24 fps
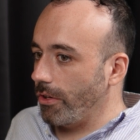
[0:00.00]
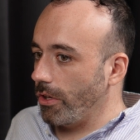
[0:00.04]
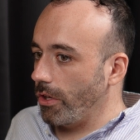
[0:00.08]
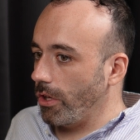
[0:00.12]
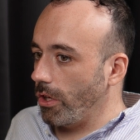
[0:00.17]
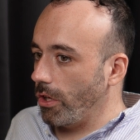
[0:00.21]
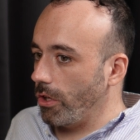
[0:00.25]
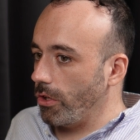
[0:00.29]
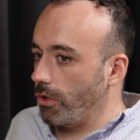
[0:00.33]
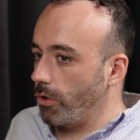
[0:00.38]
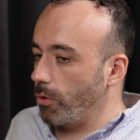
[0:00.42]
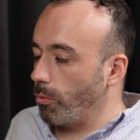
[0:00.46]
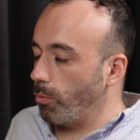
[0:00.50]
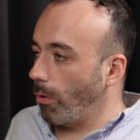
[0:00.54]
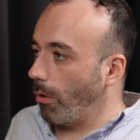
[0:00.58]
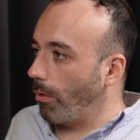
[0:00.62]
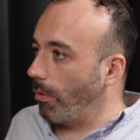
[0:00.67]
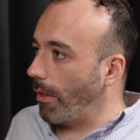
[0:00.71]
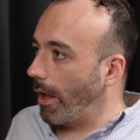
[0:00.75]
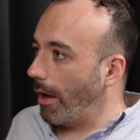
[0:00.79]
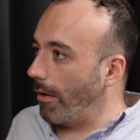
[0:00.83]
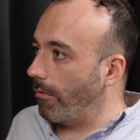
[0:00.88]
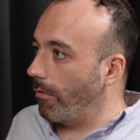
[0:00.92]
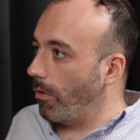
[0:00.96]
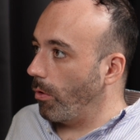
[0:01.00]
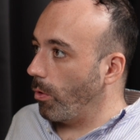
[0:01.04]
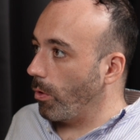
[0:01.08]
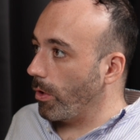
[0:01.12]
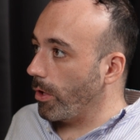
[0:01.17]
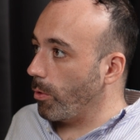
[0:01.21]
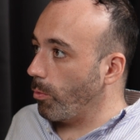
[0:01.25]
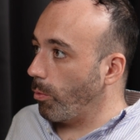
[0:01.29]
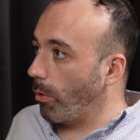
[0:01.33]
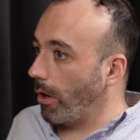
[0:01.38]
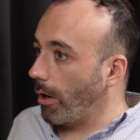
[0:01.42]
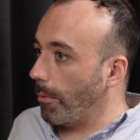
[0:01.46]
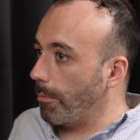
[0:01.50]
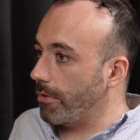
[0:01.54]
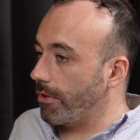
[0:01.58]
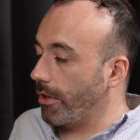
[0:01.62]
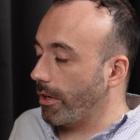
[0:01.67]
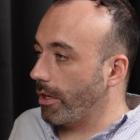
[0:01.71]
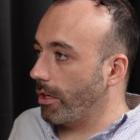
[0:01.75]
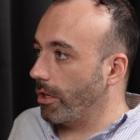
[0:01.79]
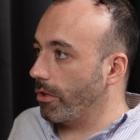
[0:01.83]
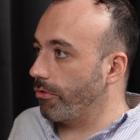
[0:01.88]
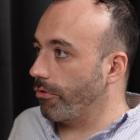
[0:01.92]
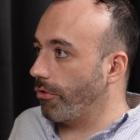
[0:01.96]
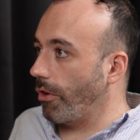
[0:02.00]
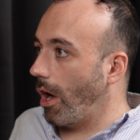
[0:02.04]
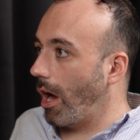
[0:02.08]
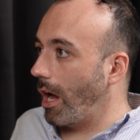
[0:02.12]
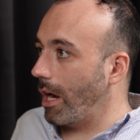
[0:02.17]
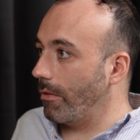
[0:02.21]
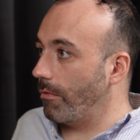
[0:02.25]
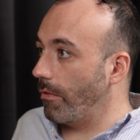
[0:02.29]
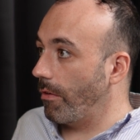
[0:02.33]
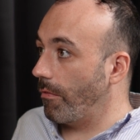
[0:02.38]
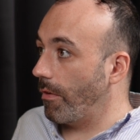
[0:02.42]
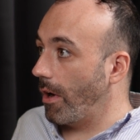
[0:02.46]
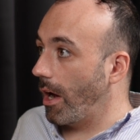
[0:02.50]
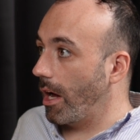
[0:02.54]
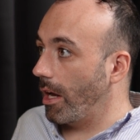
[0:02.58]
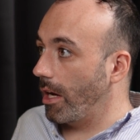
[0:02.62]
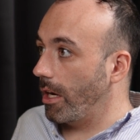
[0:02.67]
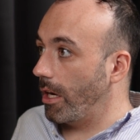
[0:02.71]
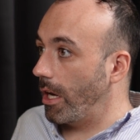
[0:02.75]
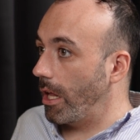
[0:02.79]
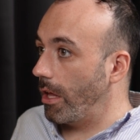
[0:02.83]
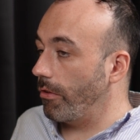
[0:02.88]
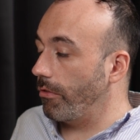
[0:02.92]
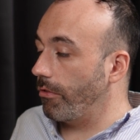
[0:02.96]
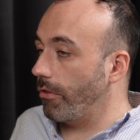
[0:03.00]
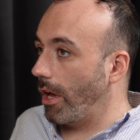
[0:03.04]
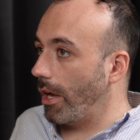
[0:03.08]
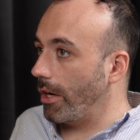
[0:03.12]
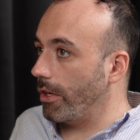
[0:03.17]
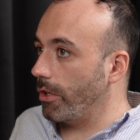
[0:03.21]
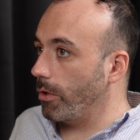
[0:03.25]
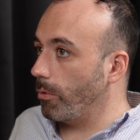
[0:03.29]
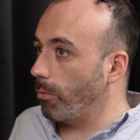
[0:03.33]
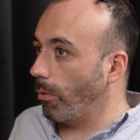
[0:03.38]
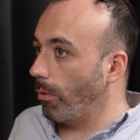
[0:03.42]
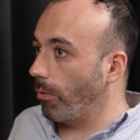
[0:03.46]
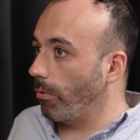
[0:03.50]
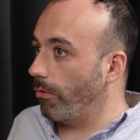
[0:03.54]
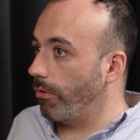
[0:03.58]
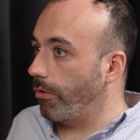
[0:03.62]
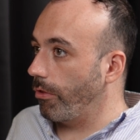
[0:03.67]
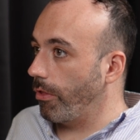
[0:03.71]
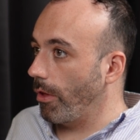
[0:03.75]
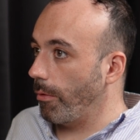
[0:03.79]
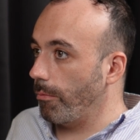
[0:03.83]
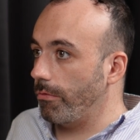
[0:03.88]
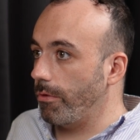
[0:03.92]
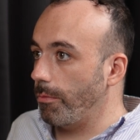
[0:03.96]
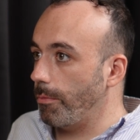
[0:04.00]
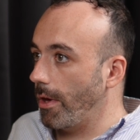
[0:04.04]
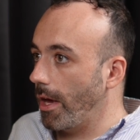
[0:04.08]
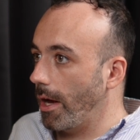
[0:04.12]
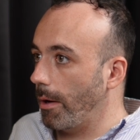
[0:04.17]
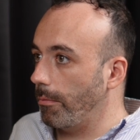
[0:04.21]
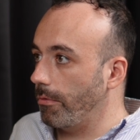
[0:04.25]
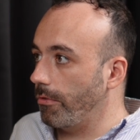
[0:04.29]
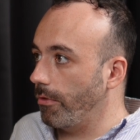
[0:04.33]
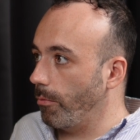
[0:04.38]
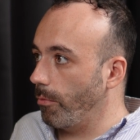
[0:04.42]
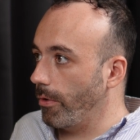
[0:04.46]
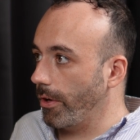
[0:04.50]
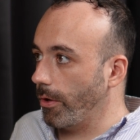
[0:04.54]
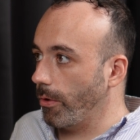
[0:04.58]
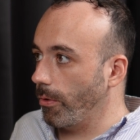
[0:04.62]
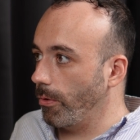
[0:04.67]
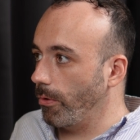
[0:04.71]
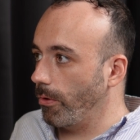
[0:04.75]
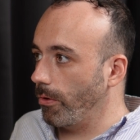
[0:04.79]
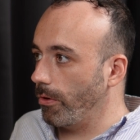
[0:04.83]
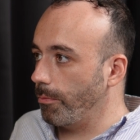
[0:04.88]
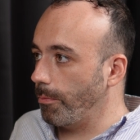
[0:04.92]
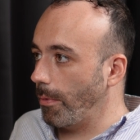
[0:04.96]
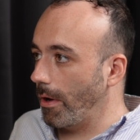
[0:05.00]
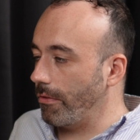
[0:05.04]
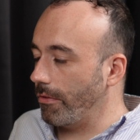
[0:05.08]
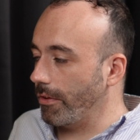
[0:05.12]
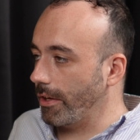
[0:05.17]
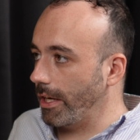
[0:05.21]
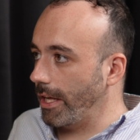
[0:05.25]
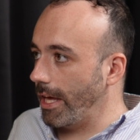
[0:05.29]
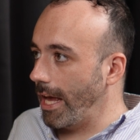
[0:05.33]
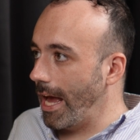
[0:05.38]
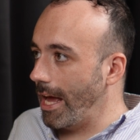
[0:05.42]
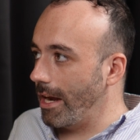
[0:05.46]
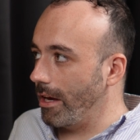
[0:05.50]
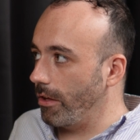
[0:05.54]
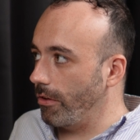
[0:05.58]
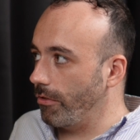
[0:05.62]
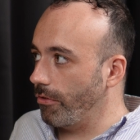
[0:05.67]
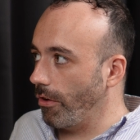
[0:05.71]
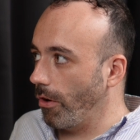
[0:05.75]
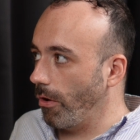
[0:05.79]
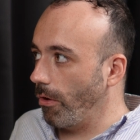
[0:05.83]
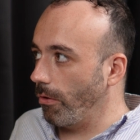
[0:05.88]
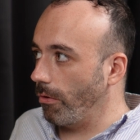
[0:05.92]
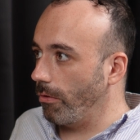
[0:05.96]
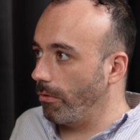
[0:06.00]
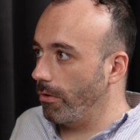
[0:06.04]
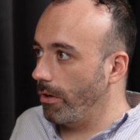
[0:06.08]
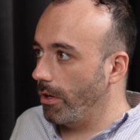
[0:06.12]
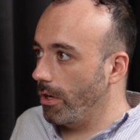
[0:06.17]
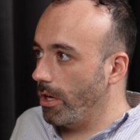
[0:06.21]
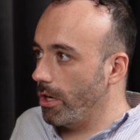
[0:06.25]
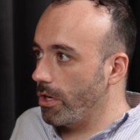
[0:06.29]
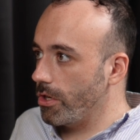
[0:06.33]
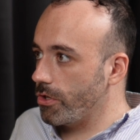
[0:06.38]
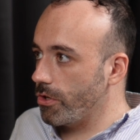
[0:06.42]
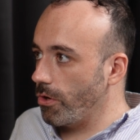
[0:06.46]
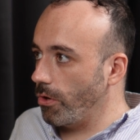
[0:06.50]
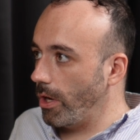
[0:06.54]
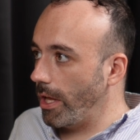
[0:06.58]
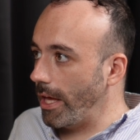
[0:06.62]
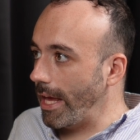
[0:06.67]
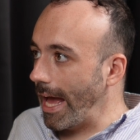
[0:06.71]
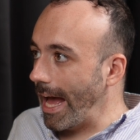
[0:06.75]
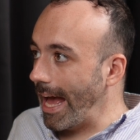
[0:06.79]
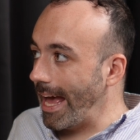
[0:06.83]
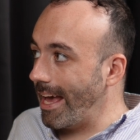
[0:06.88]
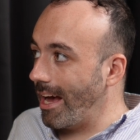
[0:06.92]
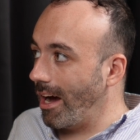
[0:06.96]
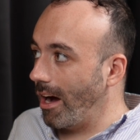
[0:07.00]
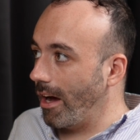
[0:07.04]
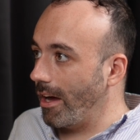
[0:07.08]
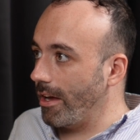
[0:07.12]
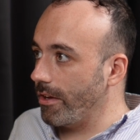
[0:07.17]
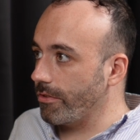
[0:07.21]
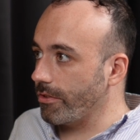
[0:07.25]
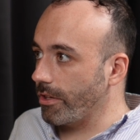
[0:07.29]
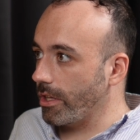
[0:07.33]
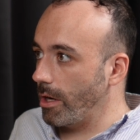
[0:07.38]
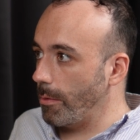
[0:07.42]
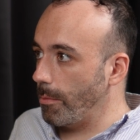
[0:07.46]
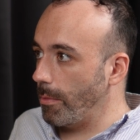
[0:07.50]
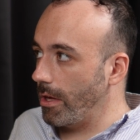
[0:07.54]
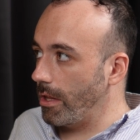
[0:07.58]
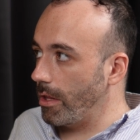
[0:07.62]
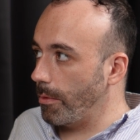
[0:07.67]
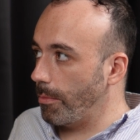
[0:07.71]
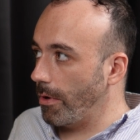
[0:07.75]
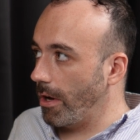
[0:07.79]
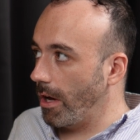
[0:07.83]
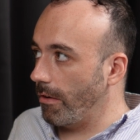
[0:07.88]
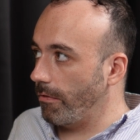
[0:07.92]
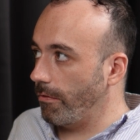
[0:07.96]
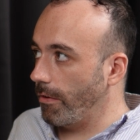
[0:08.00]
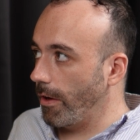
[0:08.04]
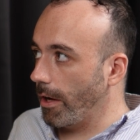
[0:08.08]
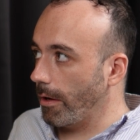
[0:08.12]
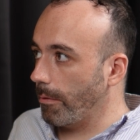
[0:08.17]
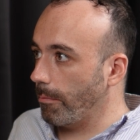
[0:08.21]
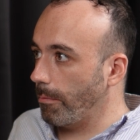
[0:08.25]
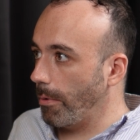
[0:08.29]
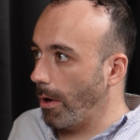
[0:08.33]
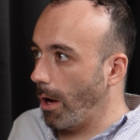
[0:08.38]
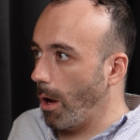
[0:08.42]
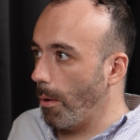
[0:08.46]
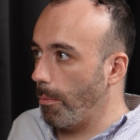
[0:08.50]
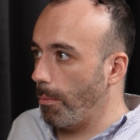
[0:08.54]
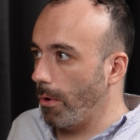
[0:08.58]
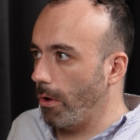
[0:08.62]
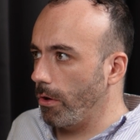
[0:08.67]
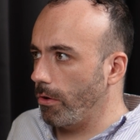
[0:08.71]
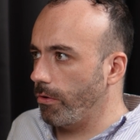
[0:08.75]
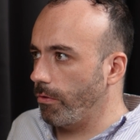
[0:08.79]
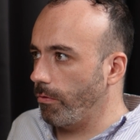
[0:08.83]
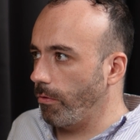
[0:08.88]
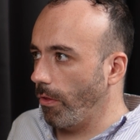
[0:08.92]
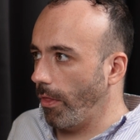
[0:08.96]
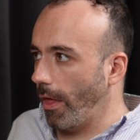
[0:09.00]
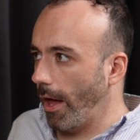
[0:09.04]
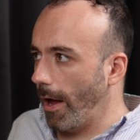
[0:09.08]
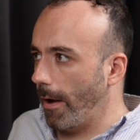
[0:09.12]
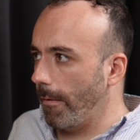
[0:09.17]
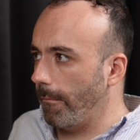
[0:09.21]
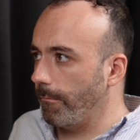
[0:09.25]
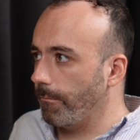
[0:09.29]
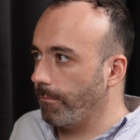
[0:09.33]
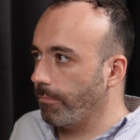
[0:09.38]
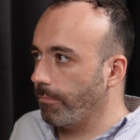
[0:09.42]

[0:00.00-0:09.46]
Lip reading: you want that, or you want a particular style of a violinist, and you want them to be able to record basically any song, surely AI is going to be the perfect purpose for that.